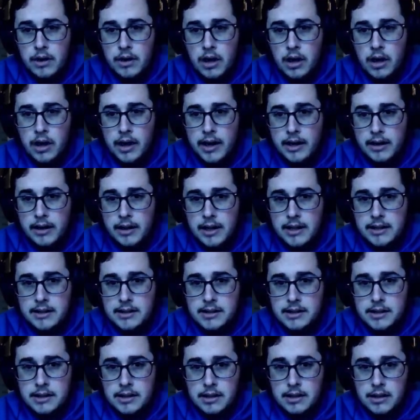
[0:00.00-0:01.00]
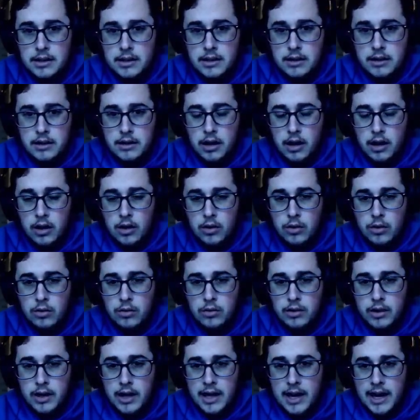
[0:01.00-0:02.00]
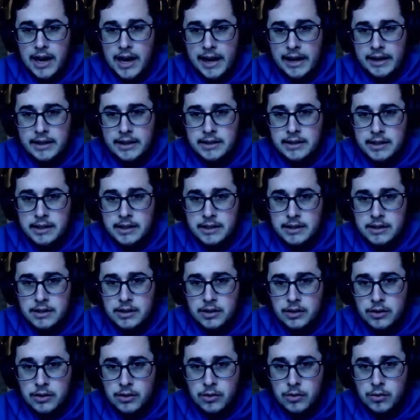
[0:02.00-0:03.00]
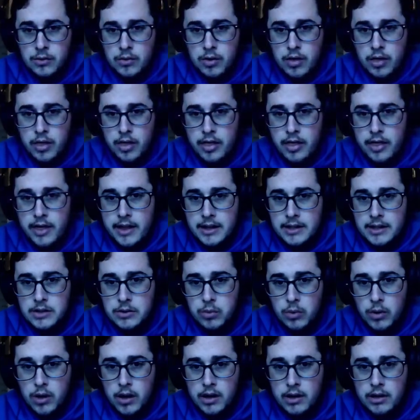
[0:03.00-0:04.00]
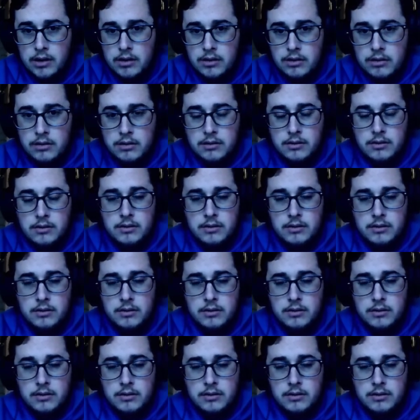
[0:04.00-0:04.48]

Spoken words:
Alright, let's go get access to this one.